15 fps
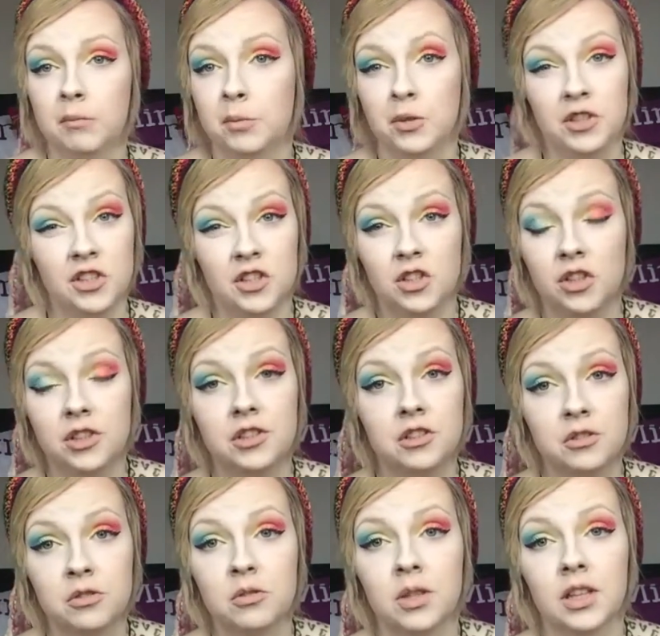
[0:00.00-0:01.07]
postage
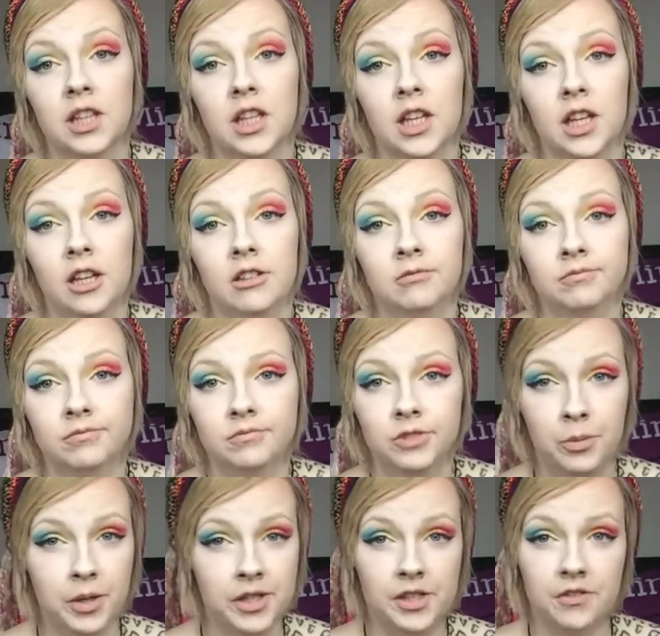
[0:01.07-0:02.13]
costs quick um,
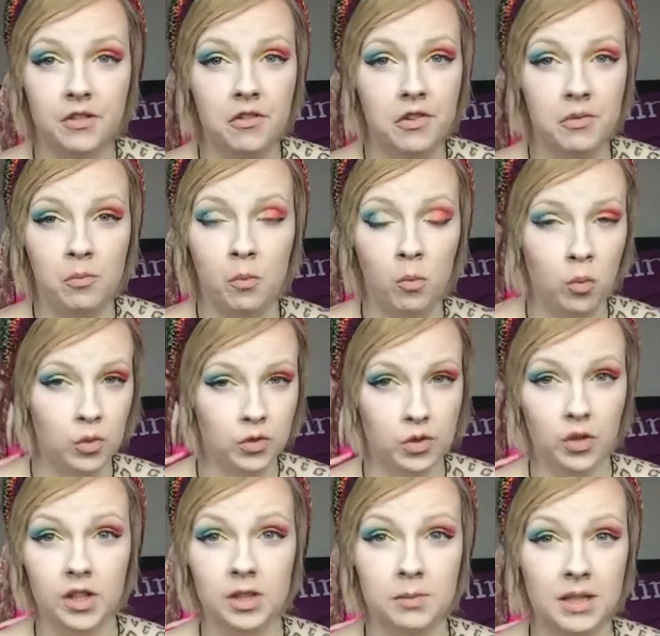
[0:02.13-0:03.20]
the price of everything was
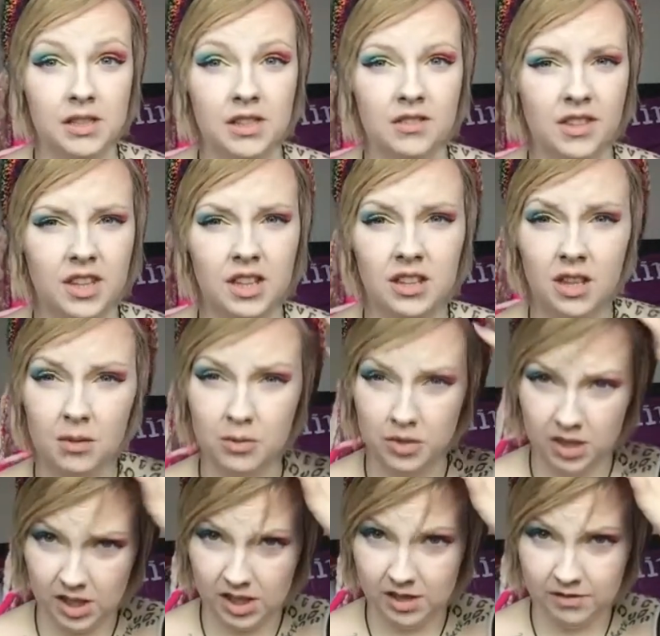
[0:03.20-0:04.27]
not expensive I think that was
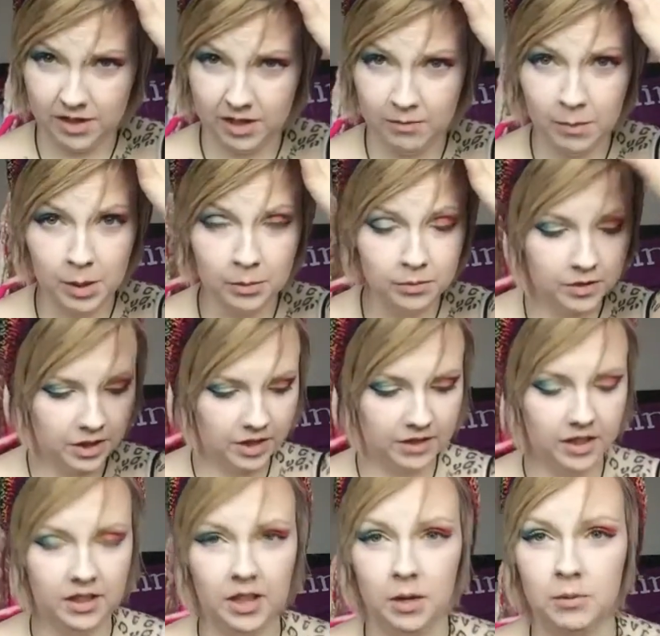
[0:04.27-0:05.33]
only like five pounds and I
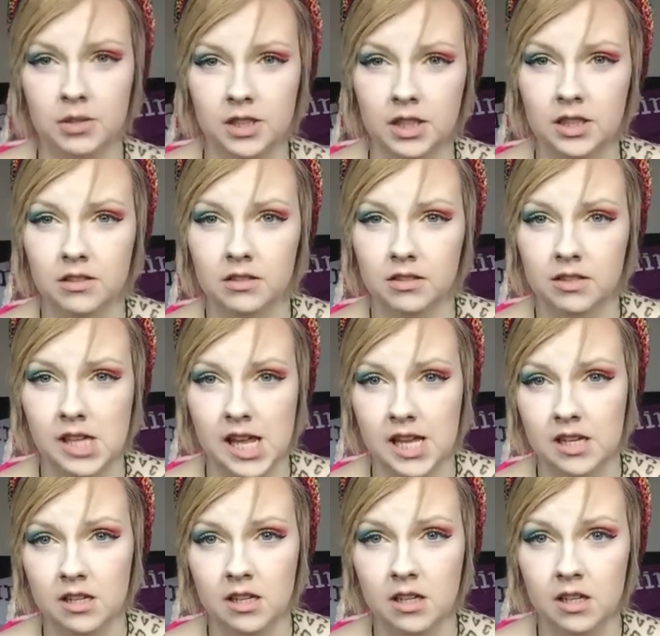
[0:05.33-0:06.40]
think that was like
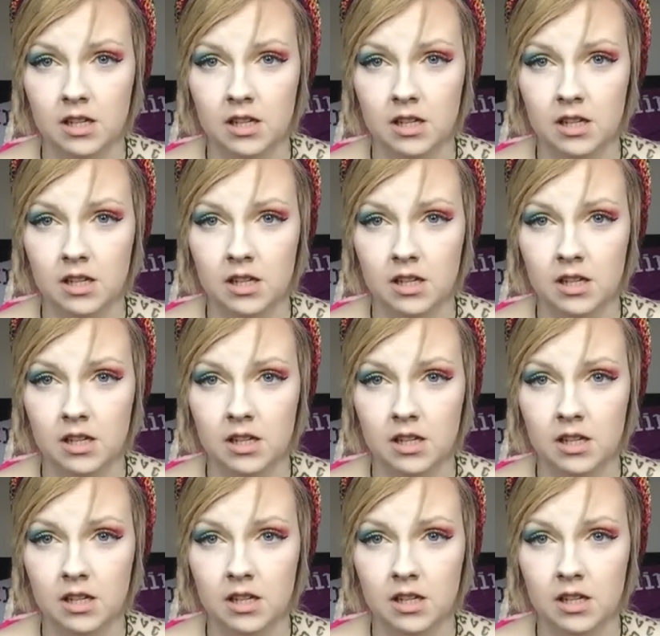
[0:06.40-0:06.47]
ten